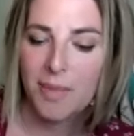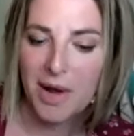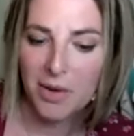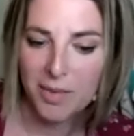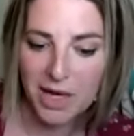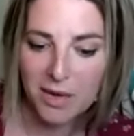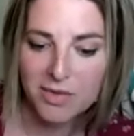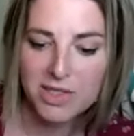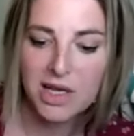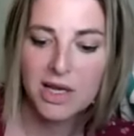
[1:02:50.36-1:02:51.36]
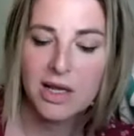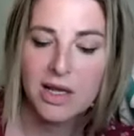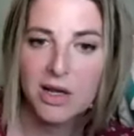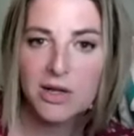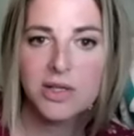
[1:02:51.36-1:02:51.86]
about being able to say,
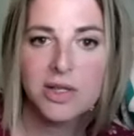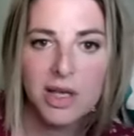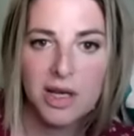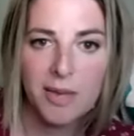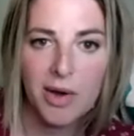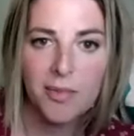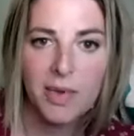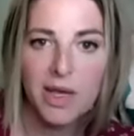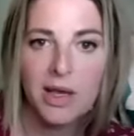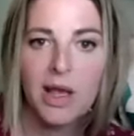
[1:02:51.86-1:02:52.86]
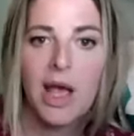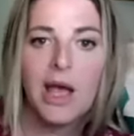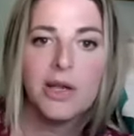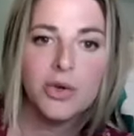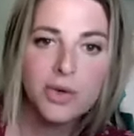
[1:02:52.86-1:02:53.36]
here's the thing about me,
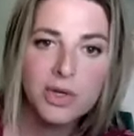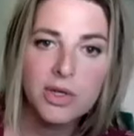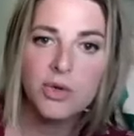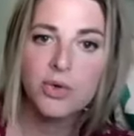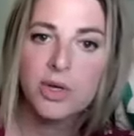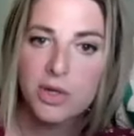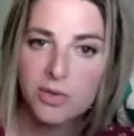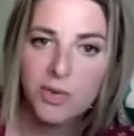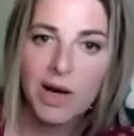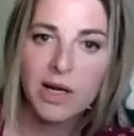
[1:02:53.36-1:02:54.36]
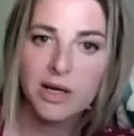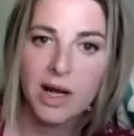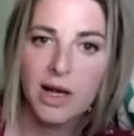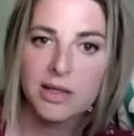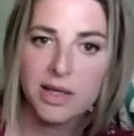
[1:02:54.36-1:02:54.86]
and you you can
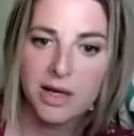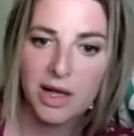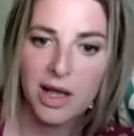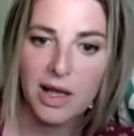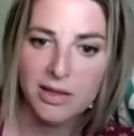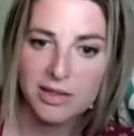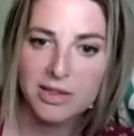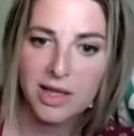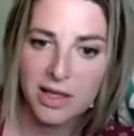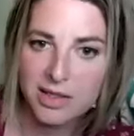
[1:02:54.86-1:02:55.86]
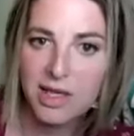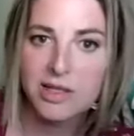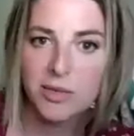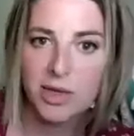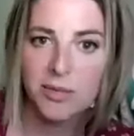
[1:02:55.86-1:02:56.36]
recognize and and and say
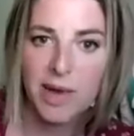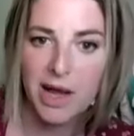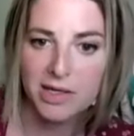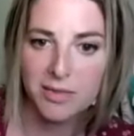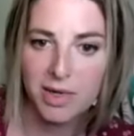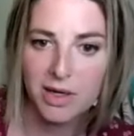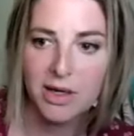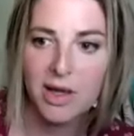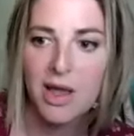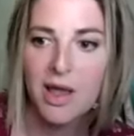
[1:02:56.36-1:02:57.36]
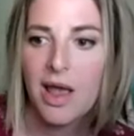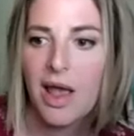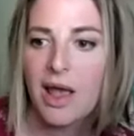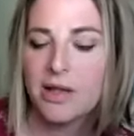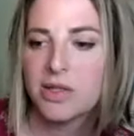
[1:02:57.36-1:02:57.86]
something back to me.
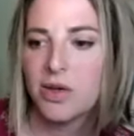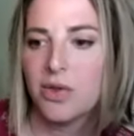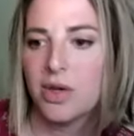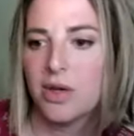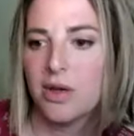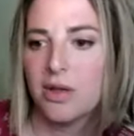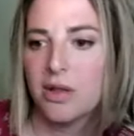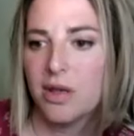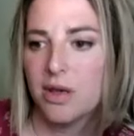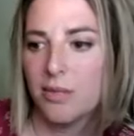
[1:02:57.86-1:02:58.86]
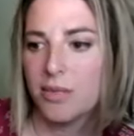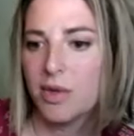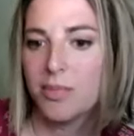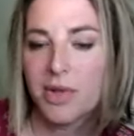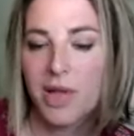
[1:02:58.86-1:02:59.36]
And so the the
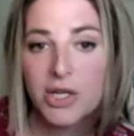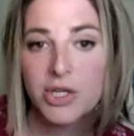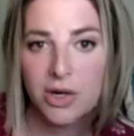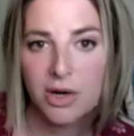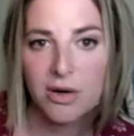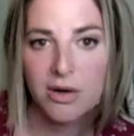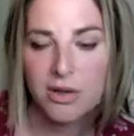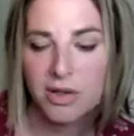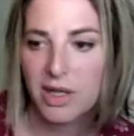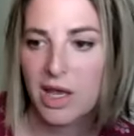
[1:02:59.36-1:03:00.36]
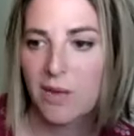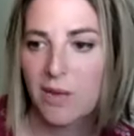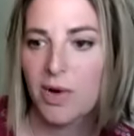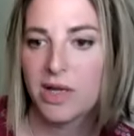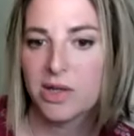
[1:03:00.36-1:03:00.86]
the pleasure that
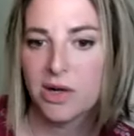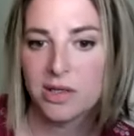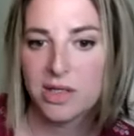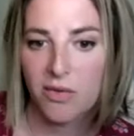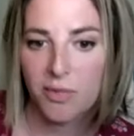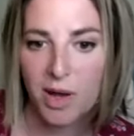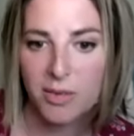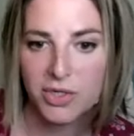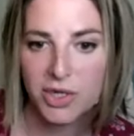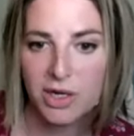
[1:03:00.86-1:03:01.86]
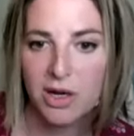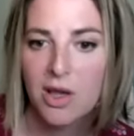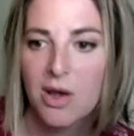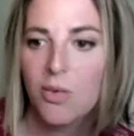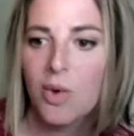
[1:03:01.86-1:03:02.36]
came when I started self-publishing
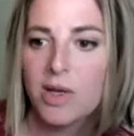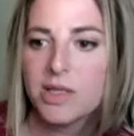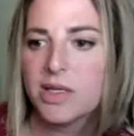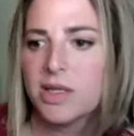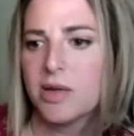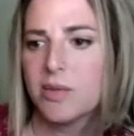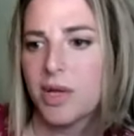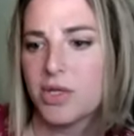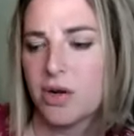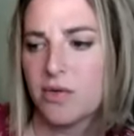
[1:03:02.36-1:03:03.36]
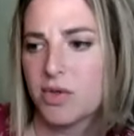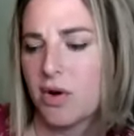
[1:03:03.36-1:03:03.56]
wasn't in a pleasure of